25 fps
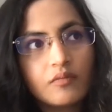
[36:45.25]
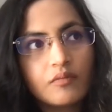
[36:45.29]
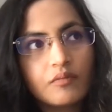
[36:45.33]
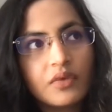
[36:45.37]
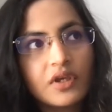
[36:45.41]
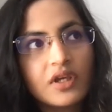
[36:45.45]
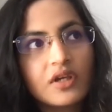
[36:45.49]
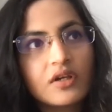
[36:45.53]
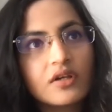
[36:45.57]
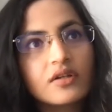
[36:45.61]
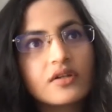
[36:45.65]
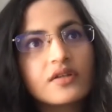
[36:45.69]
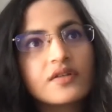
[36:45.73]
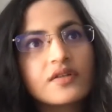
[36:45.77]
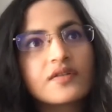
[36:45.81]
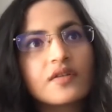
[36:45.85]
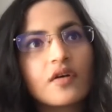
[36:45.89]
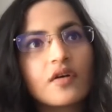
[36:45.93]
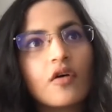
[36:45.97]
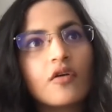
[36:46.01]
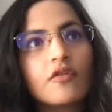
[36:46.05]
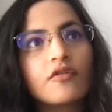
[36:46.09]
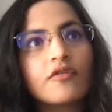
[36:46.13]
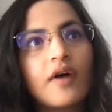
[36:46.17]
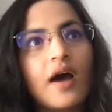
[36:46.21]
because
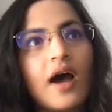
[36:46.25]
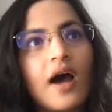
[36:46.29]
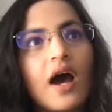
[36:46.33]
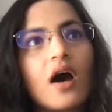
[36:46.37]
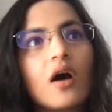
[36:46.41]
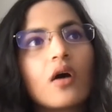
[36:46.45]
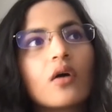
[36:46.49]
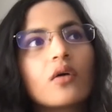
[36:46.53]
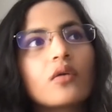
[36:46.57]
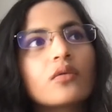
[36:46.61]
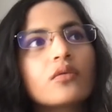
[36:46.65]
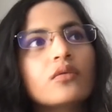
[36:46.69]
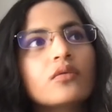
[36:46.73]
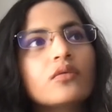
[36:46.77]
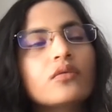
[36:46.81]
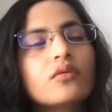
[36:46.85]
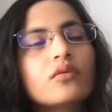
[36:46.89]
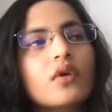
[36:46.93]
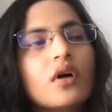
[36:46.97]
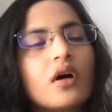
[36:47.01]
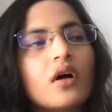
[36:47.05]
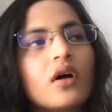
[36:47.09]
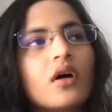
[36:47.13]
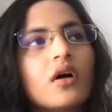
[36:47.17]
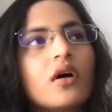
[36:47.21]
of how